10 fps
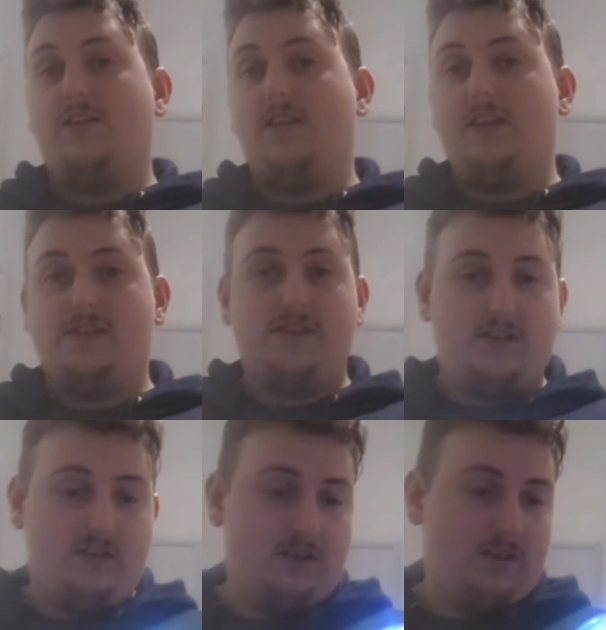this
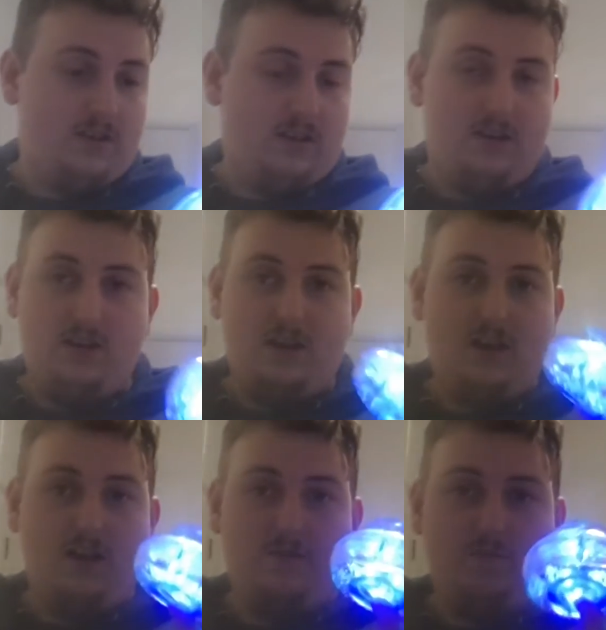
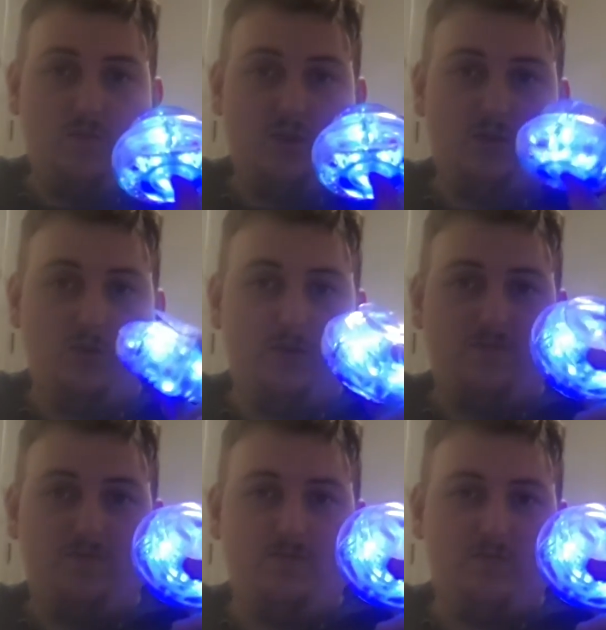sort of
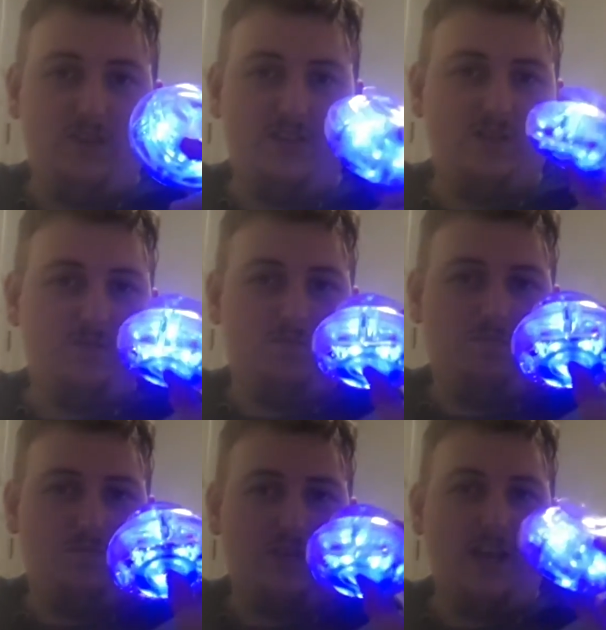this
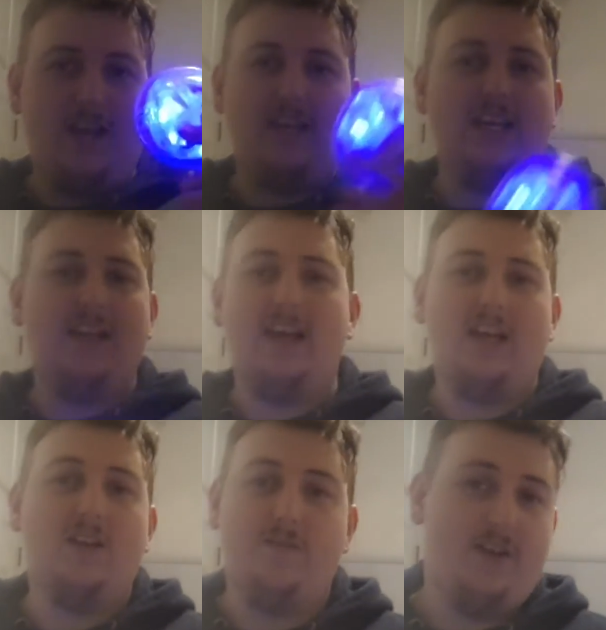tiny
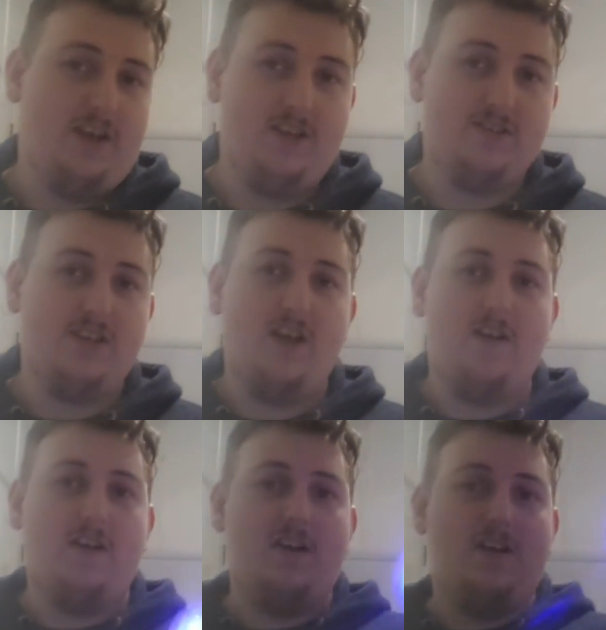light device.
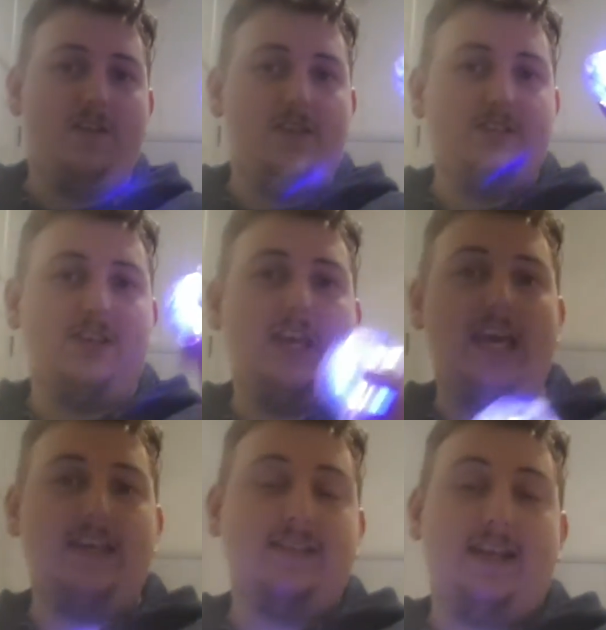This
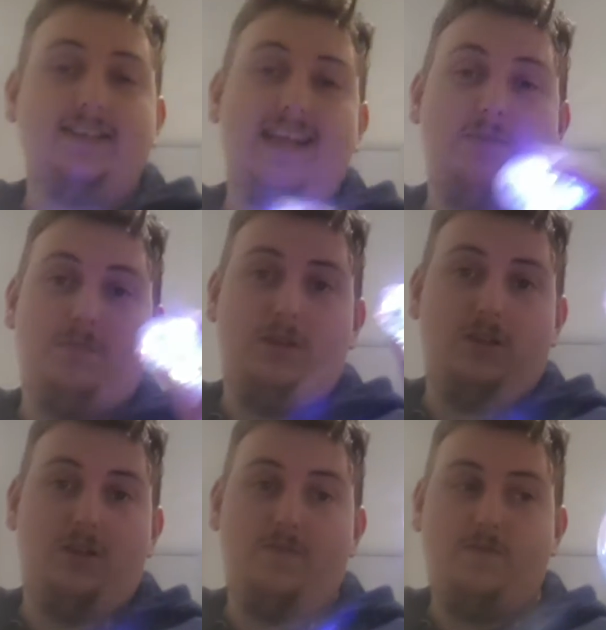here is an
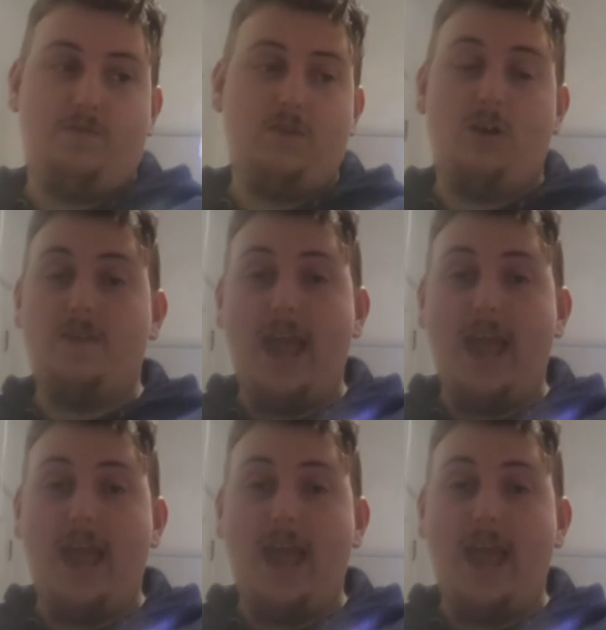example of